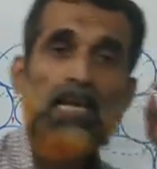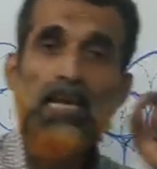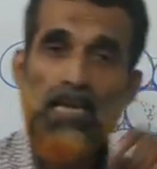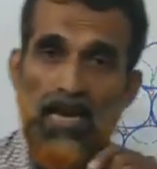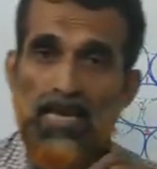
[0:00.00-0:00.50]

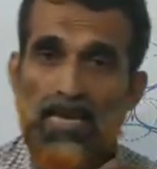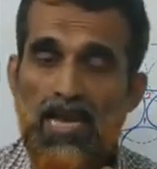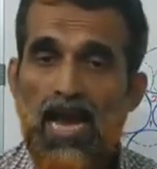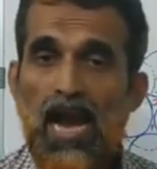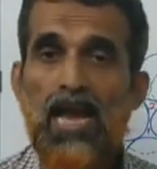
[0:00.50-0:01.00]
lie
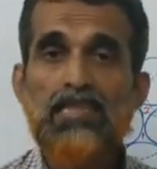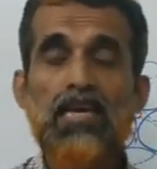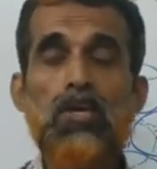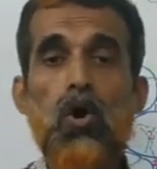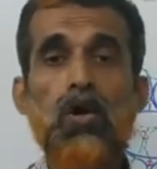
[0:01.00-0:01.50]
at
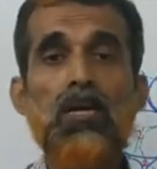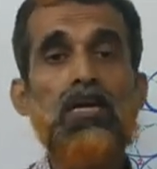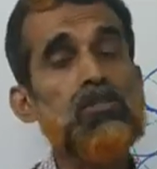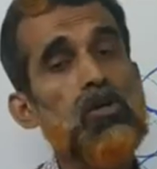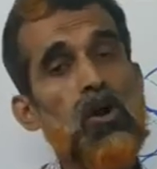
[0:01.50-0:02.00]
the
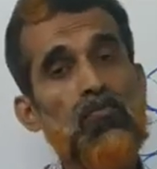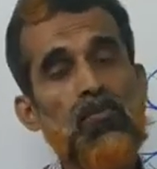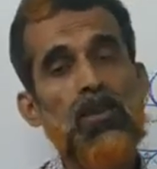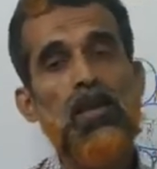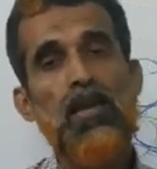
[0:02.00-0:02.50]
corners of
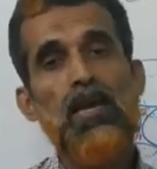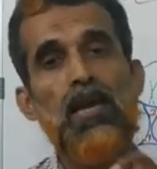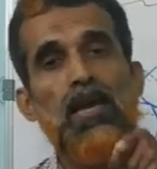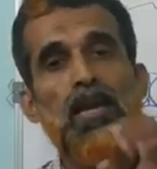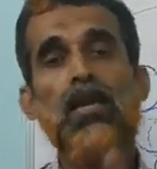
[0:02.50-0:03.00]

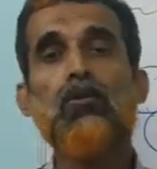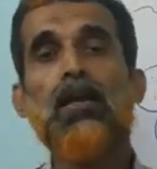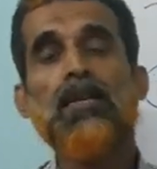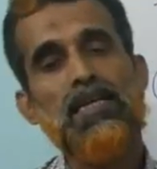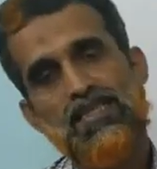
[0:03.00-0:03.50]
a
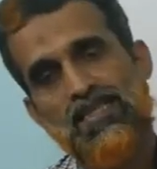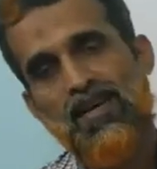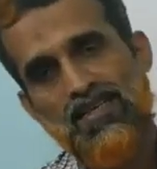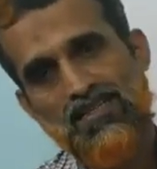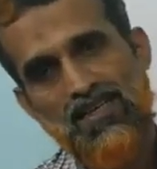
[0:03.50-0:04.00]
regular
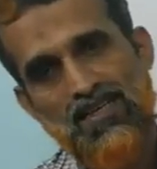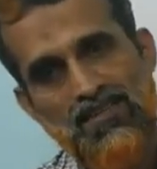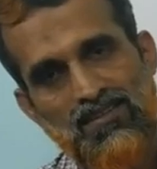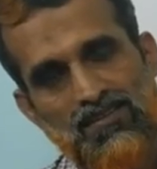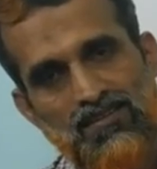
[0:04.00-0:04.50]
tetrahedron.
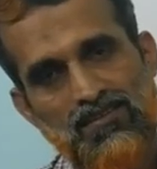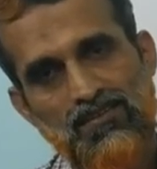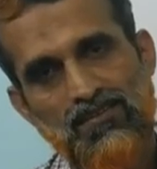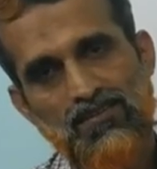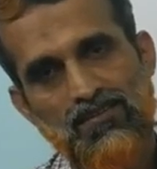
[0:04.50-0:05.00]

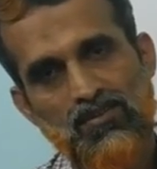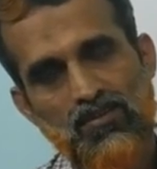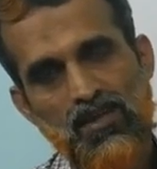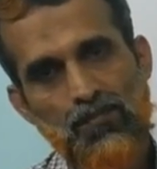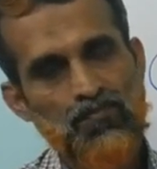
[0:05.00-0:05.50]

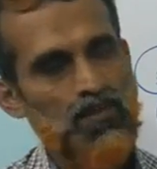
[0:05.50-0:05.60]
Okay?